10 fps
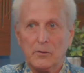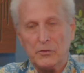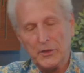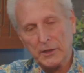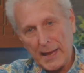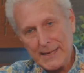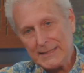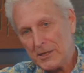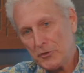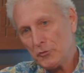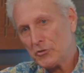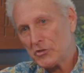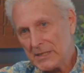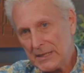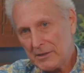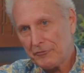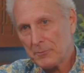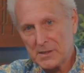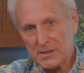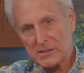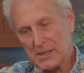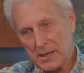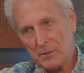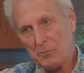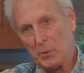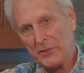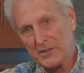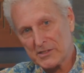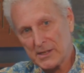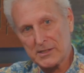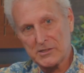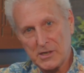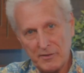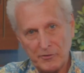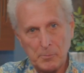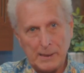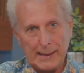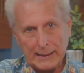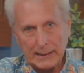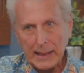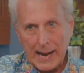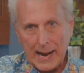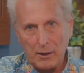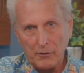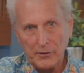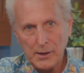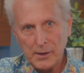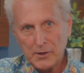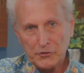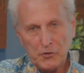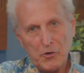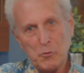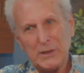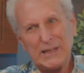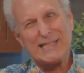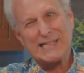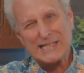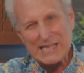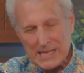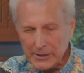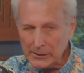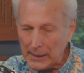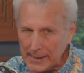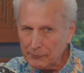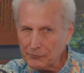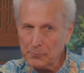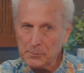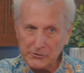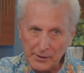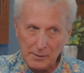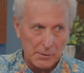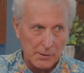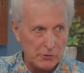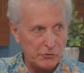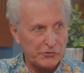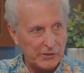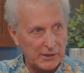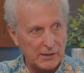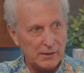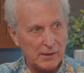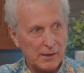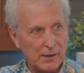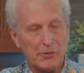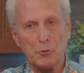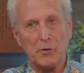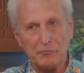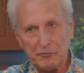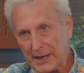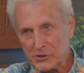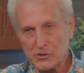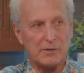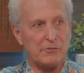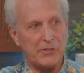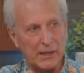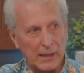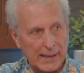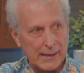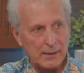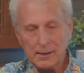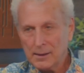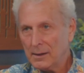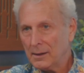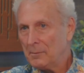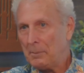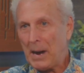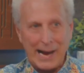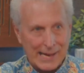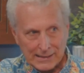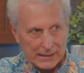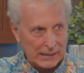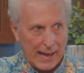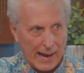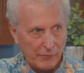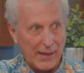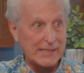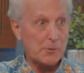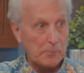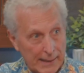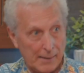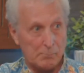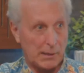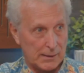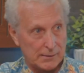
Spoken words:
the light that you see from the sun when the sun is covered by a cloud. So you don't really see the light from the sun, but you see the reflection of the light behind the cloud. That's a penumbra.